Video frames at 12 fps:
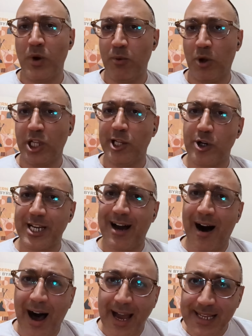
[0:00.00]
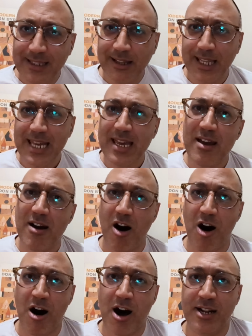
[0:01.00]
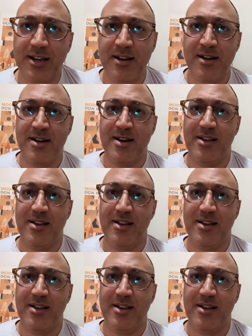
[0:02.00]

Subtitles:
we will look kindly on